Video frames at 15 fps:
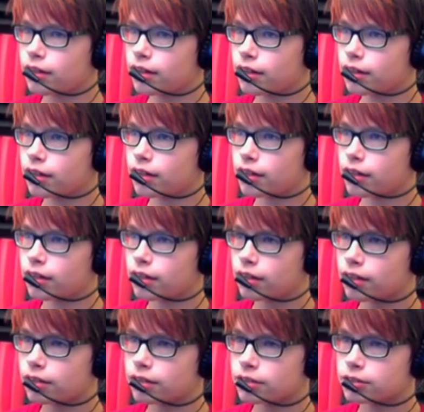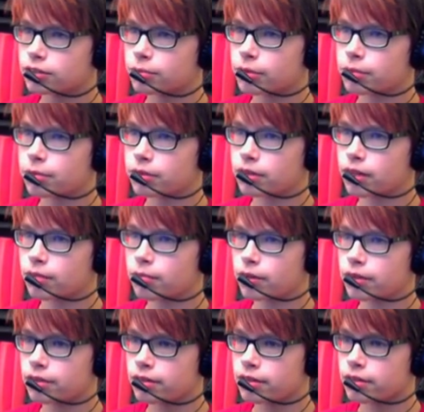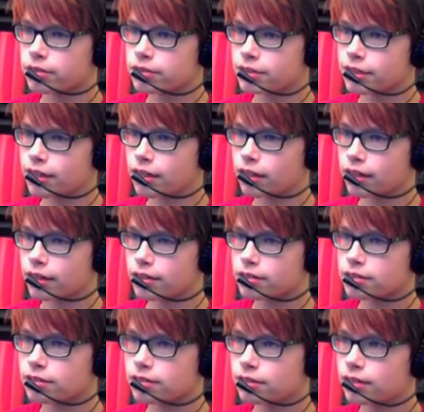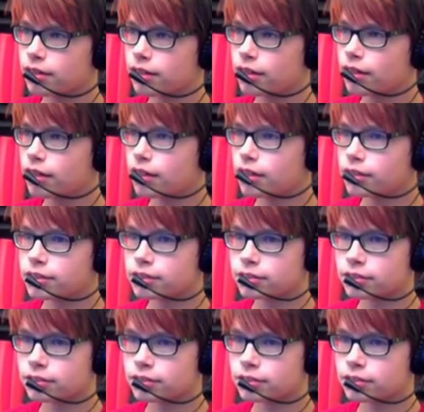Uh, so I'm gonna put that in my DLC. Now, class. now you can get the China link.